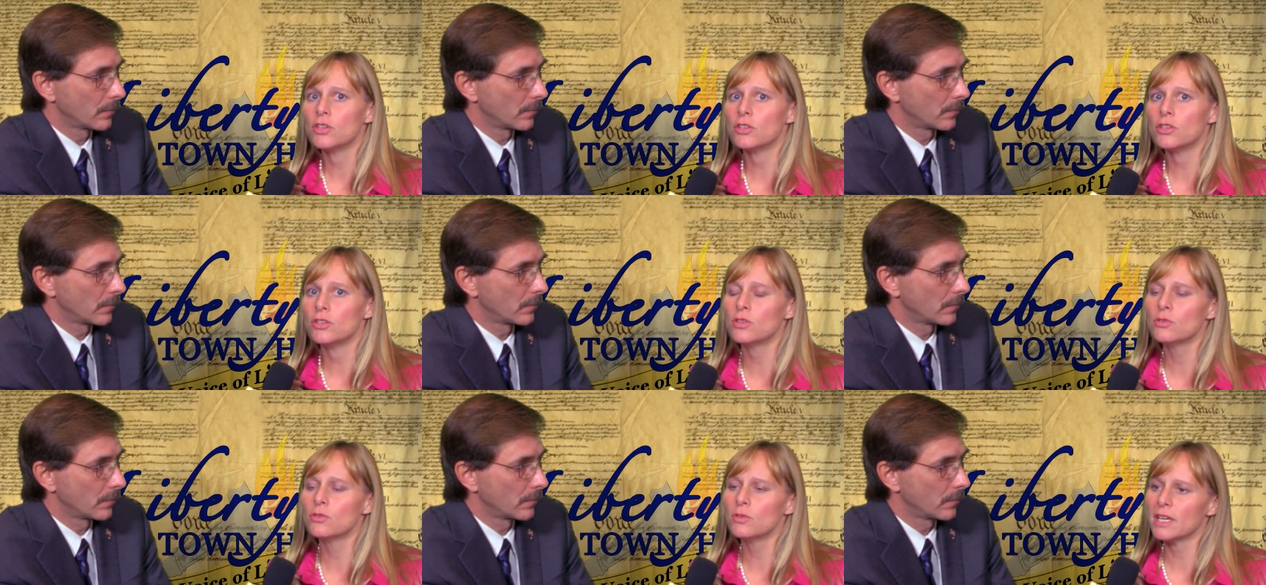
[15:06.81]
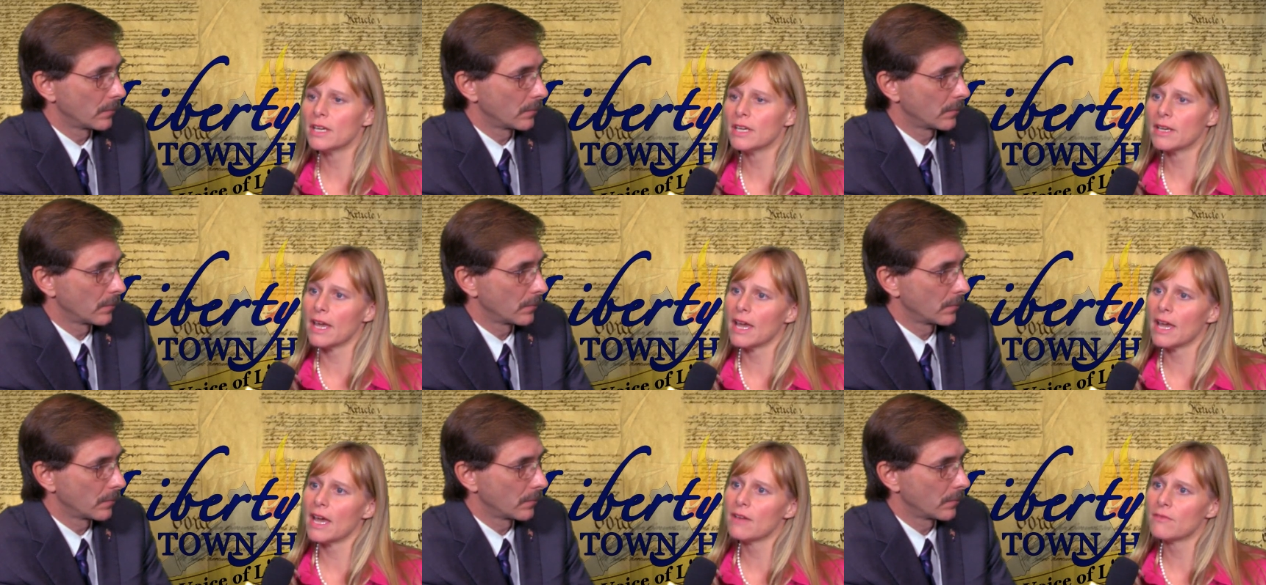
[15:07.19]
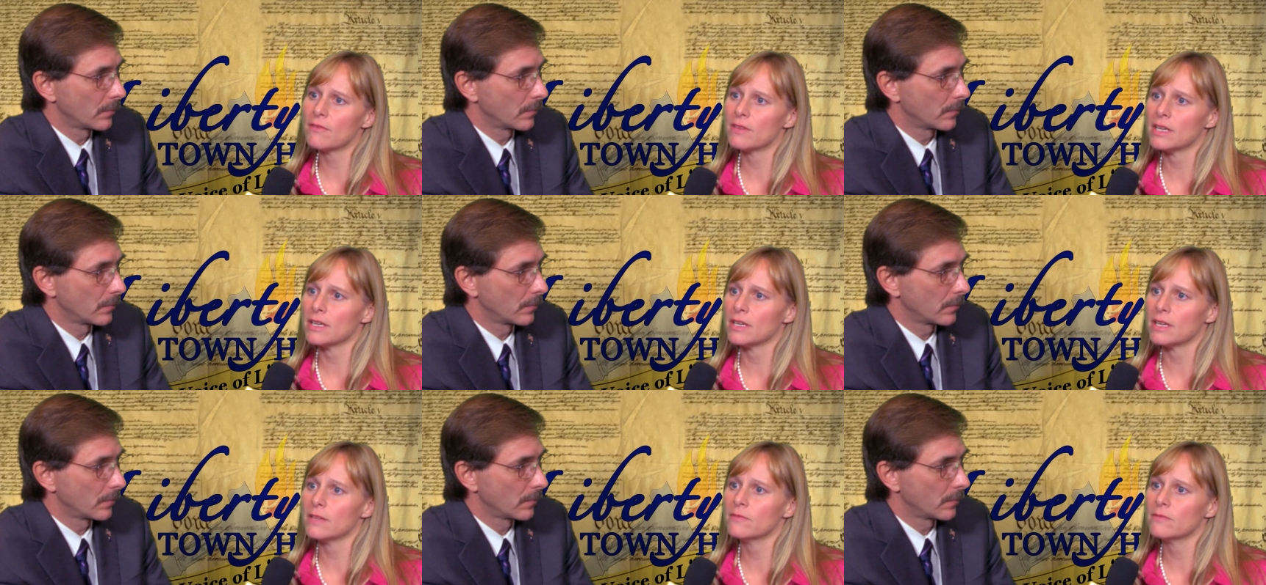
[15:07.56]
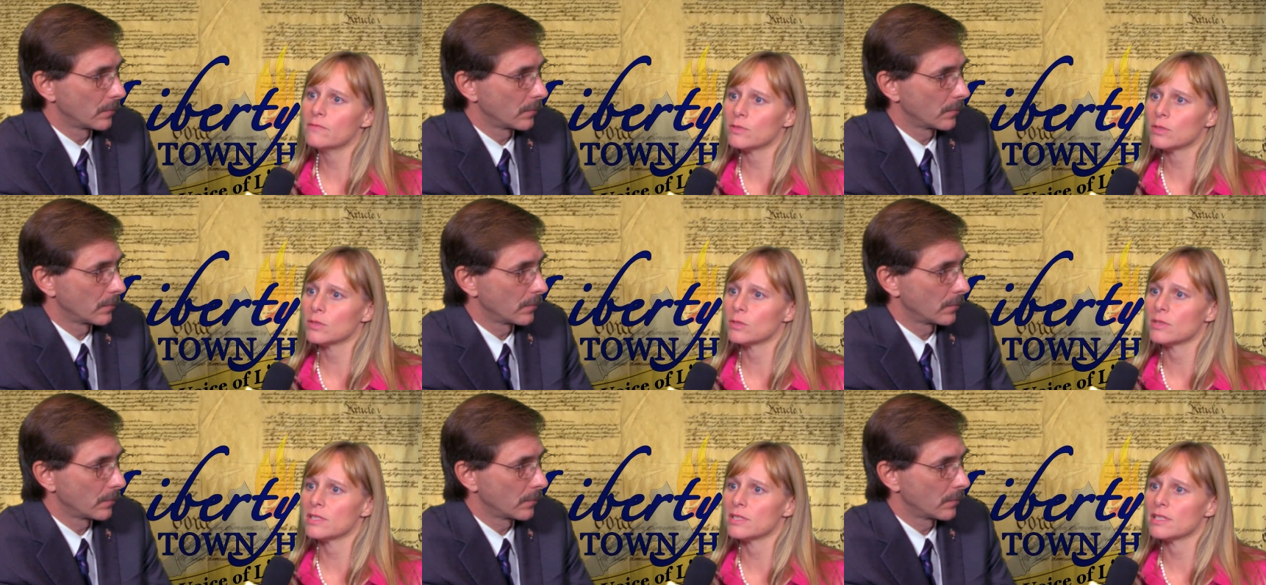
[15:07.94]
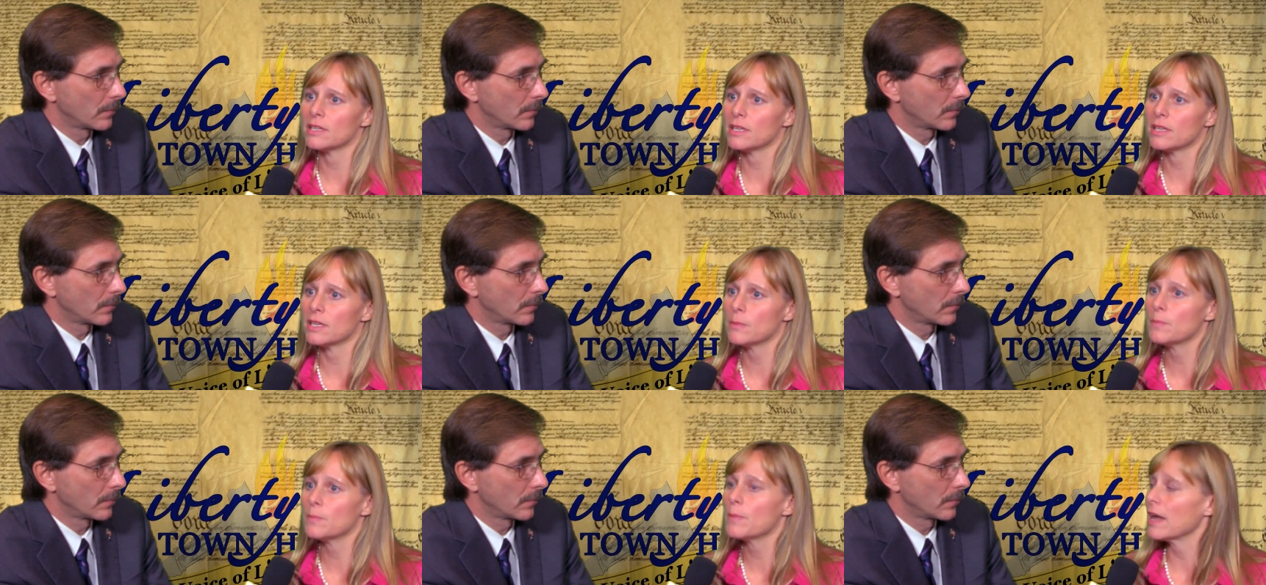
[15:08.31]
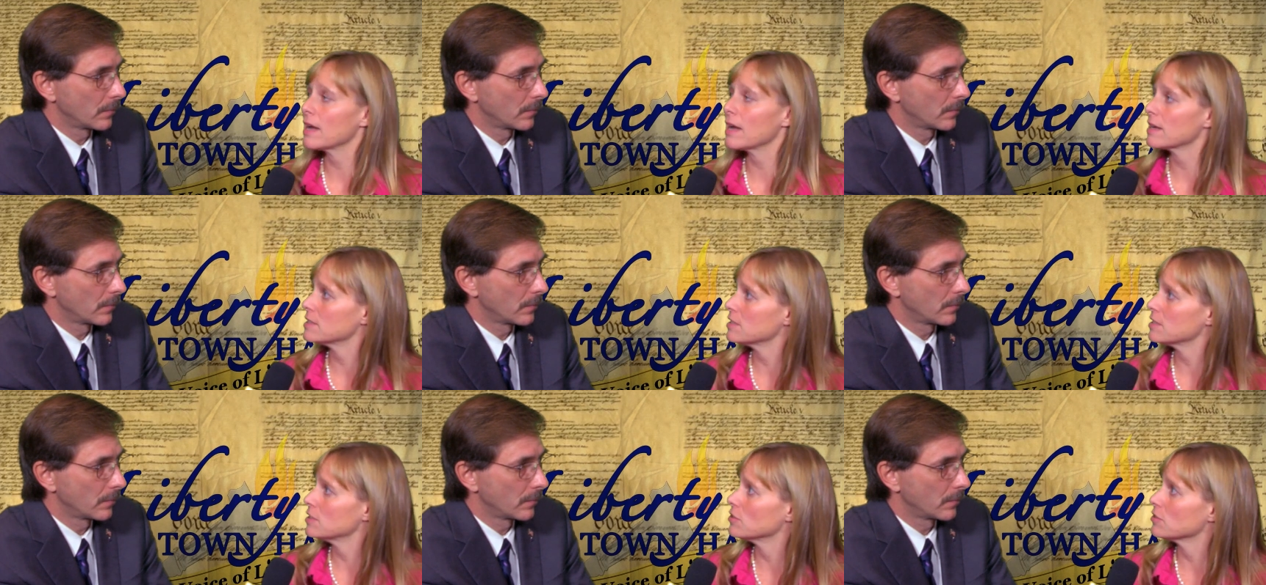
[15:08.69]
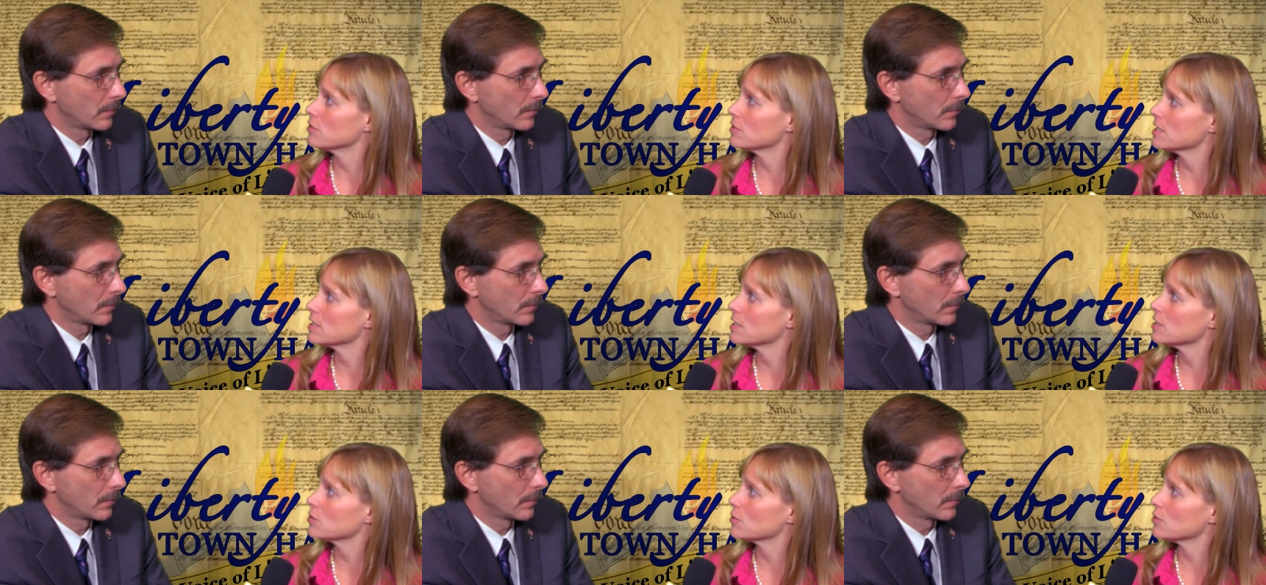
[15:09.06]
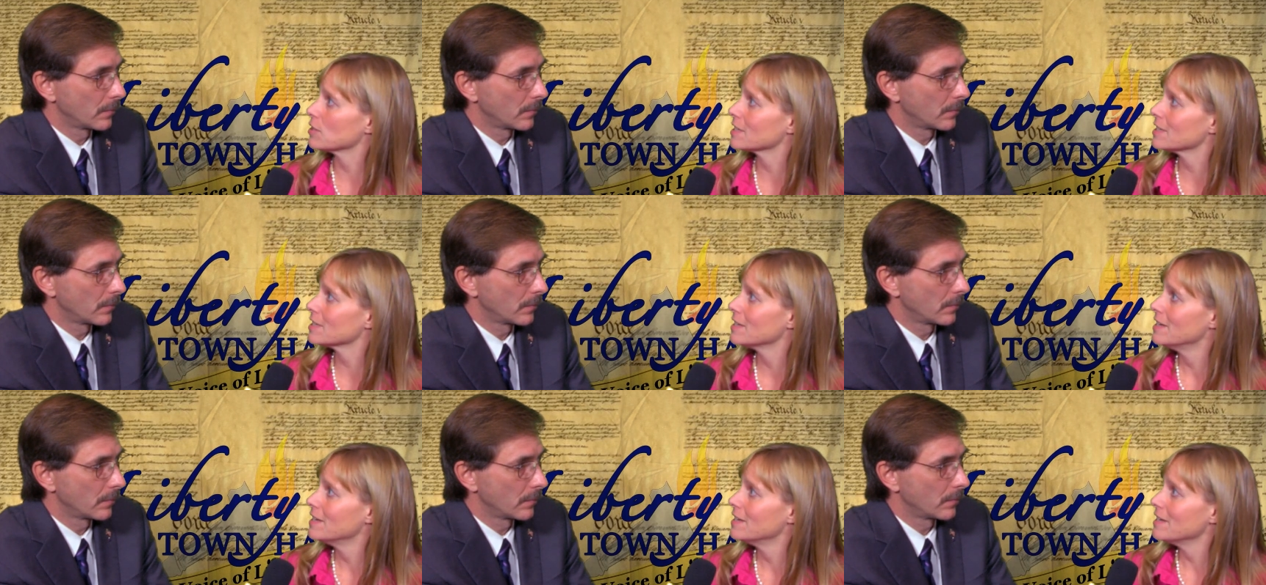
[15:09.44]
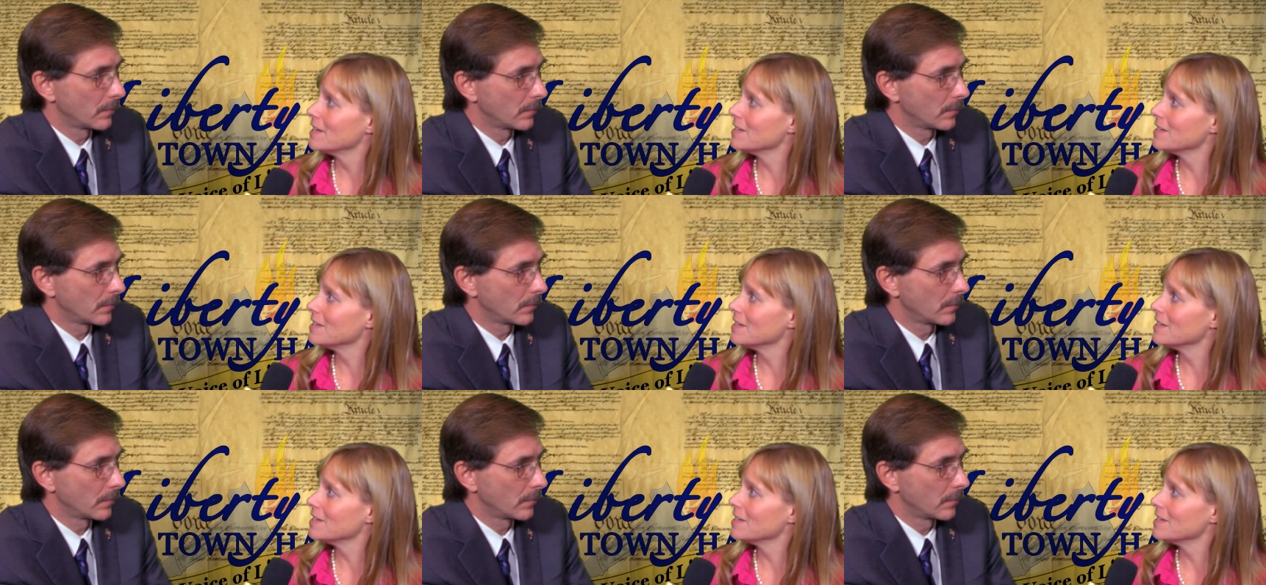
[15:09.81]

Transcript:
Speaker 1: you can have an influence and impact in your district.